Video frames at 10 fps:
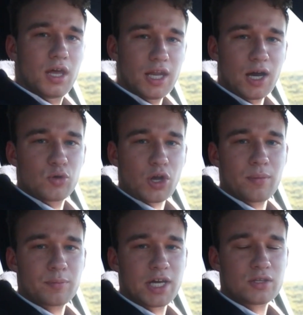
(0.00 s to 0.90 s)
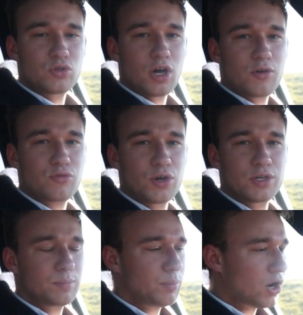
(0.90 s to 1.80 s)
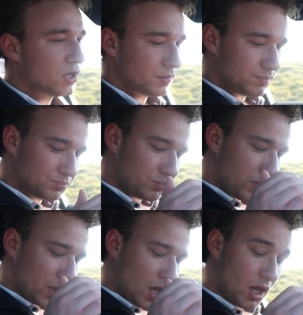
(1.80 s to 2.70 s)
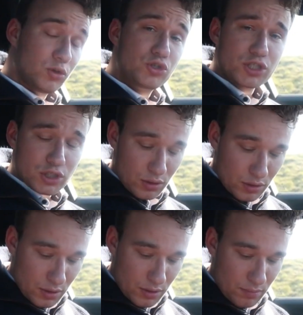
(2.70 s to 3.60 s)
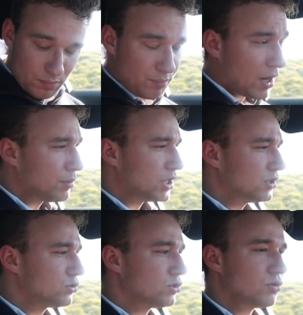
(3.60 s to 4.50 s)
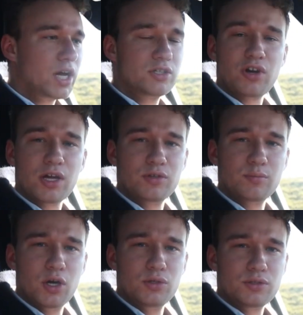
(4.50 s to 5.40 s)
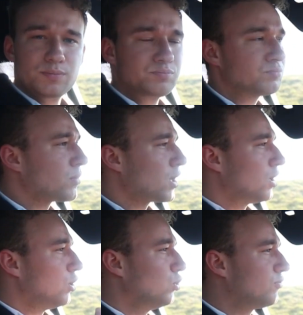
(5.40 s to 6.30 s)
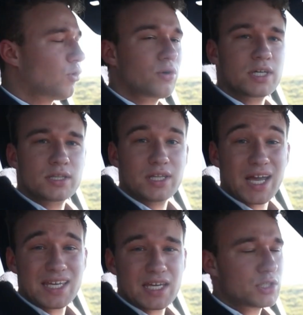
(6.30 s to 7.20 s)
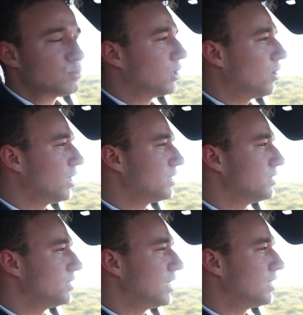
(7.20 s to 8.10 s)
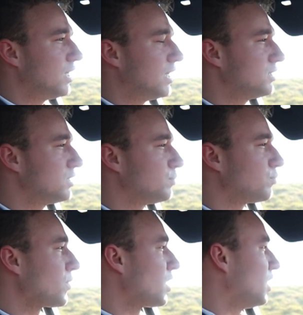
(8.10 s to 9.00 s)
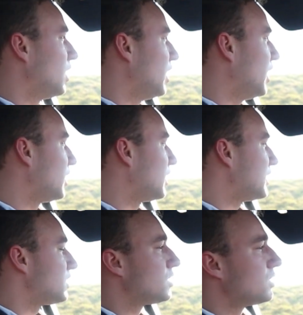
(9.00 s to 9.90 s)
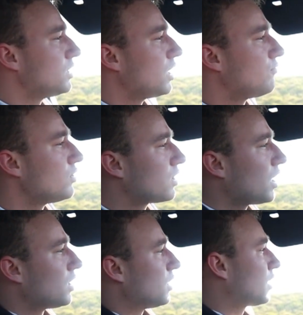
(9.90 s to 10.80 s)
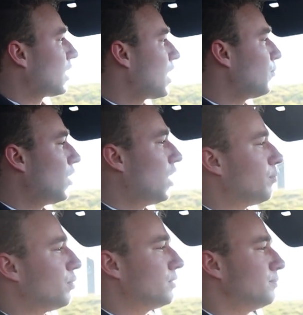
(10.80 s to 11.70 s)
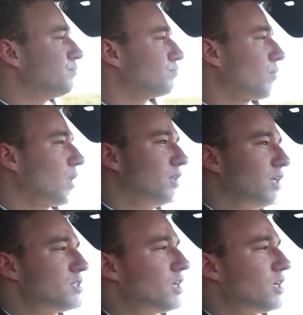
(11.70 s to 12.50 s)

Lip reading: Now, coming back to the off-roading part, you just pop it into the right driving mode, look for a dike as we call it in the Netherlands, and let's see if it can climb up this